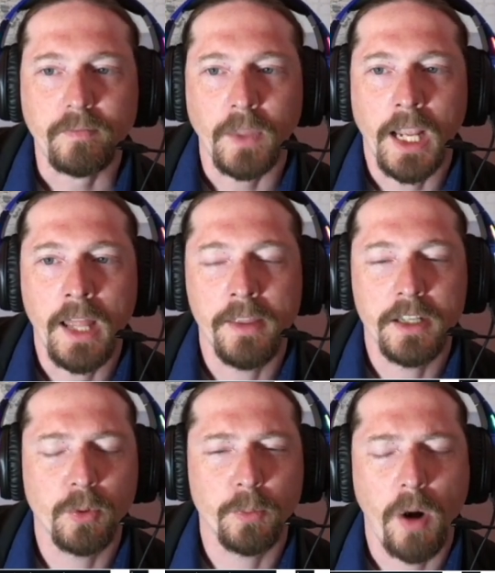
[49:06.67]
And this
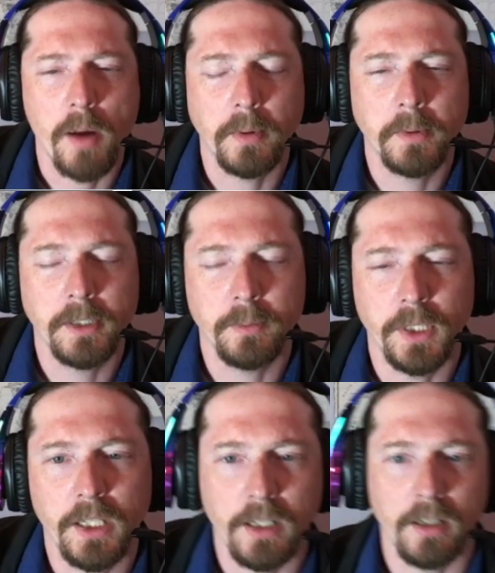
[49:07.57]
would probably
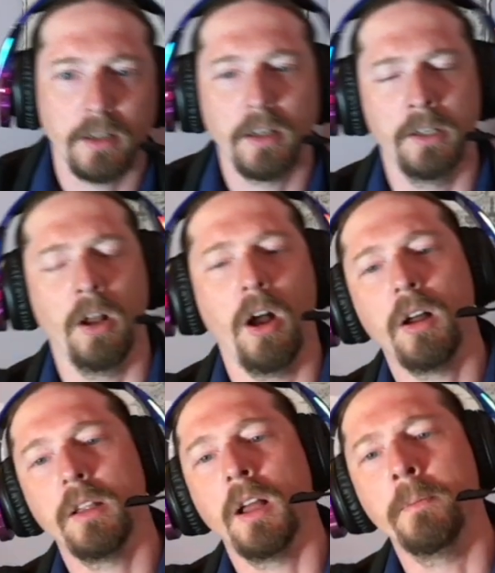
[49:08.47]
be an
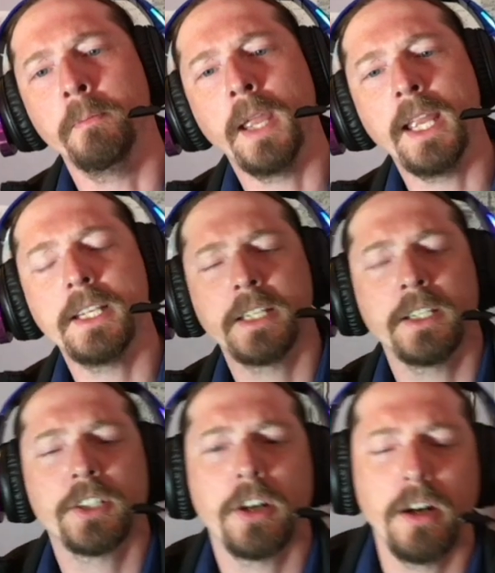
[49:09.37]
amazing
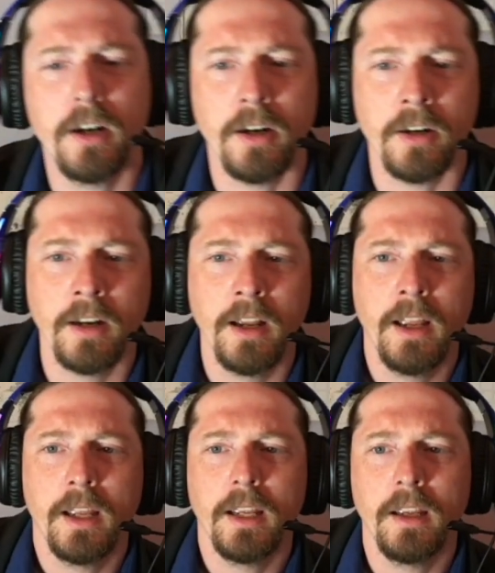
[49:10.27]
turn
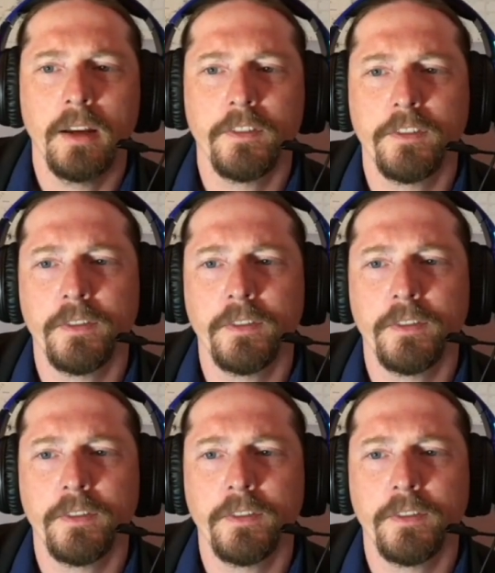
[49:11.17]
if